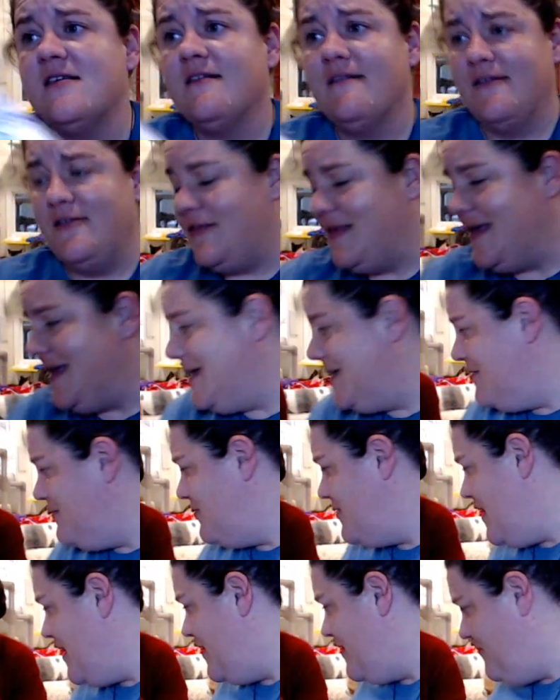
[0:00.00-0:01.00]
Thank you,
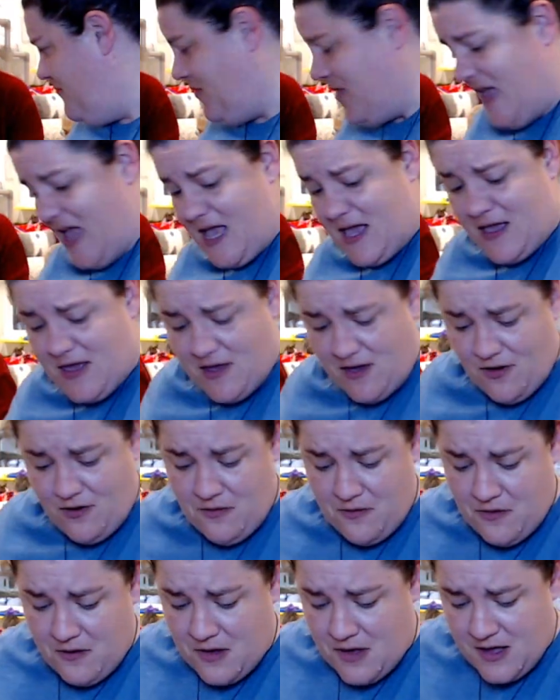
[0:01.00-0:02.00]
thank you, thank
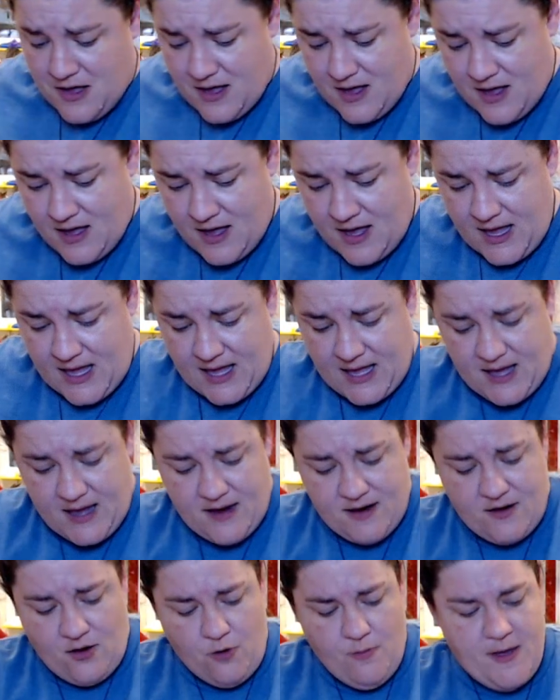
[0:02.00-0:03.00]
you.
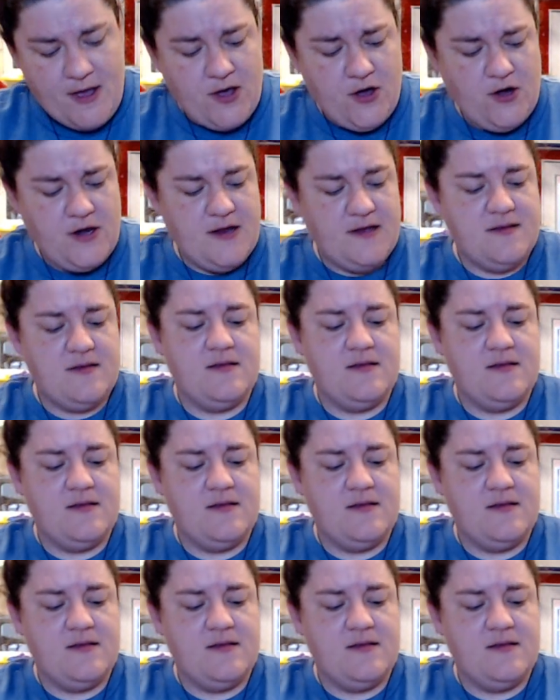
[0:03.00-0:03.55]
And oh my goodness,